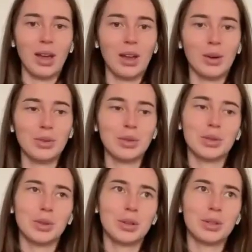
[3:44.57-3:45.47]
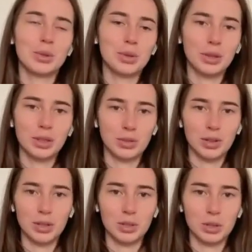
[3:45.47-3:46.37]
And also it's usually
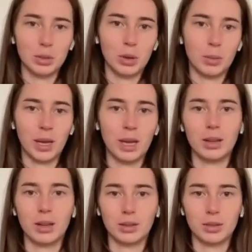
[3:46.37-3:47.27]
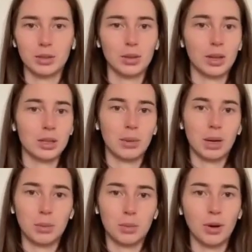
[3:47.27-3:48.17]
treated just with painkillers. So you get some
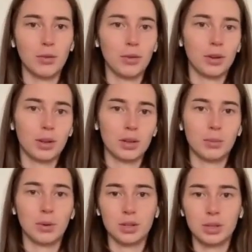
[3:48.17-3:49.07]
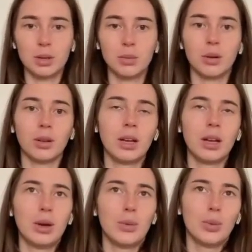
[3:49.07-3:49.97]
ibuprofen, you get paracetamol,
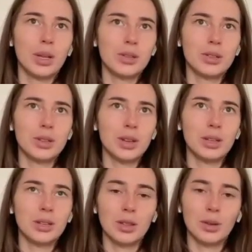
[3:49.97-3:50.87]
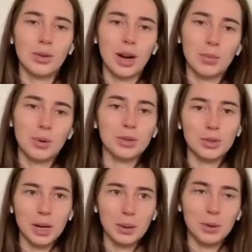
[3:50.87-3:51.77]
which is not the right approach.
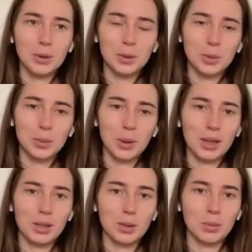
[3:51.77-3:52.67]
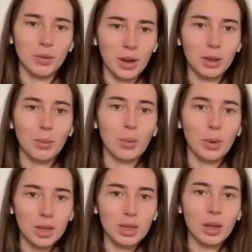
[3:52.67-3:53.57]
The right approach would be to provide them
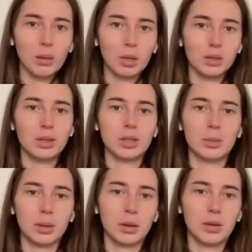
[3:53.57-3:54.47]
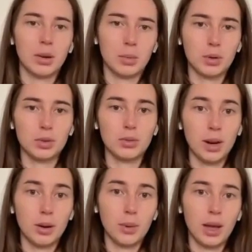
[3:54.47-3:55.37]
with a multidisciplinary approach
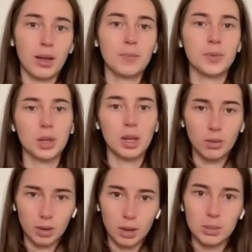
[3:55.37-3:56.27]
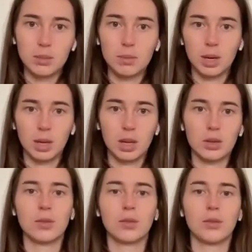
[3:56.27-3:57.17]
right away, to giving them some
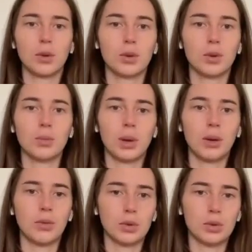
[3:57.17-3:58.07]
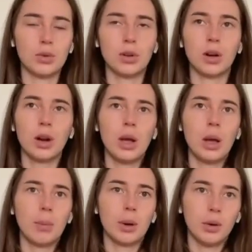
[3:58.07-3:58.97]
medication for acute pain for sure,
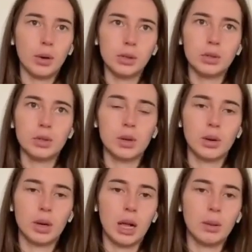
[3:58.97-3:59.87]
but also